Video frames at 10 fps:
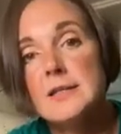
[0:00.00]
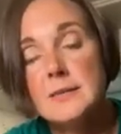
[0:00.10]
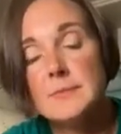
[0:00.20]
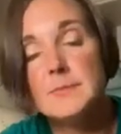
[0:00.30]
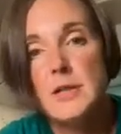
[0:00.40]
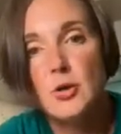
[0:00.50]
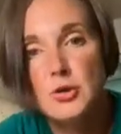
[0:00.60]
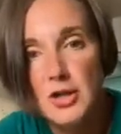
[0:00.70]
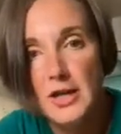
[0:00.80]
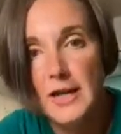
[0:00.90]
somebody to
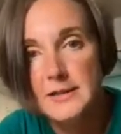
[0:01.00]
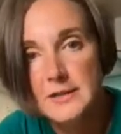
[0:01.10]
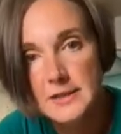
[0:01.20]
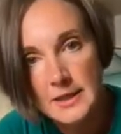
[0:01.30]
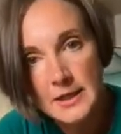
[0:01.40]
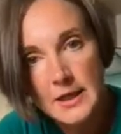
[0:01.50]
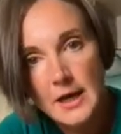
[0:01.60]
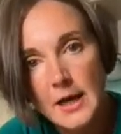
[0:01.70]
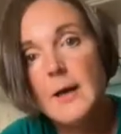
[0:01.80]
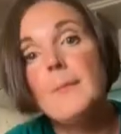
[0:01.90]
hold your hand
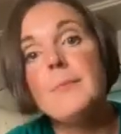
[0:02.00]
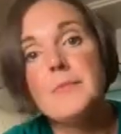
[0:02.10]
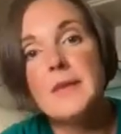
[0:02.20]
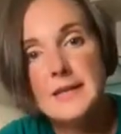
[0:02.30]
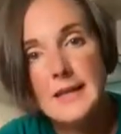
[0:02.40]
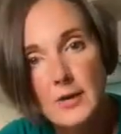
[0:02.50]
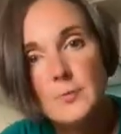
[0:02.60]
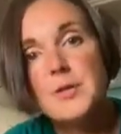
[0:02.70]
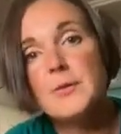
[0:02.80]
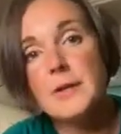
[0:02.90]
and
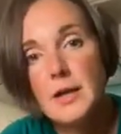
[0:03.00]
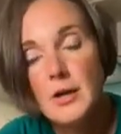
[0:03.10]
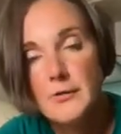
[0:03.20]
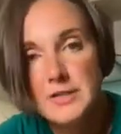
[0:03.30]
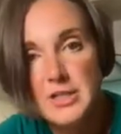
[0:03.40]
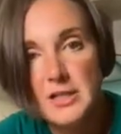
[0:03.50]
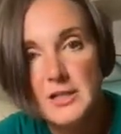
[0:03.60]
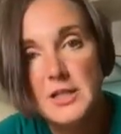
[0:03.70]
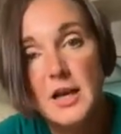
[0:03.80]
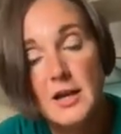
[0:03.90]
help you encourage it,
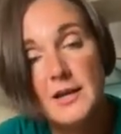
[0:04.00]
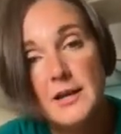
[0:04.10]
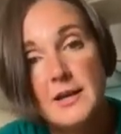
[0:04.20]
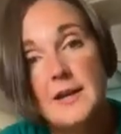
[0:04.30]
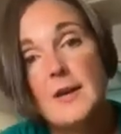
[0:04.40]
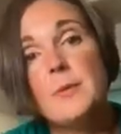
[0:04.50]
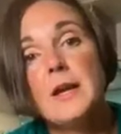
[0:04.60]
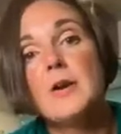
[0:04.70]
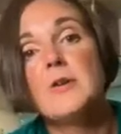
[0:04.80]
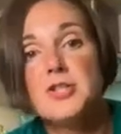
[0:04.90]
help
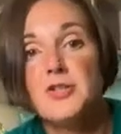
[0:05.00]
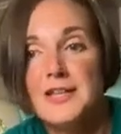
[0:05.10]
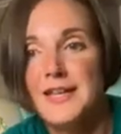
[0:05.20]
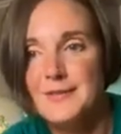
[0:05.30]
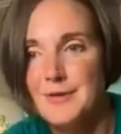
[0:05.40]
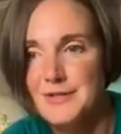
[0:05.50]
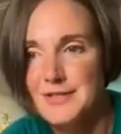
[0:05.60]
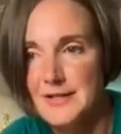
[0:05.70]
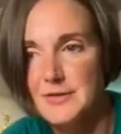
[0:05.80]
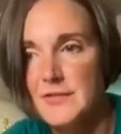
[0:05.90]
encourage you to get the
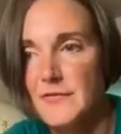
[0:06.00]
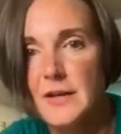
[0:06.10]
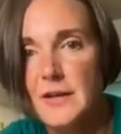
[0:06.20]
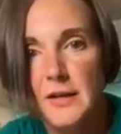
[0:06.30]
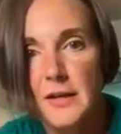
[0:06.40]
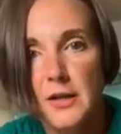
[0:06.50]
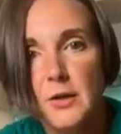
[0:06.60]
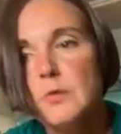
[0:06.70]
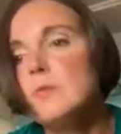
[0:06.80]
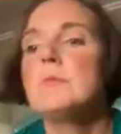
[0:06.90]
most out of it.
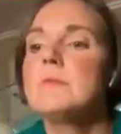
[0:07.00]
Oh,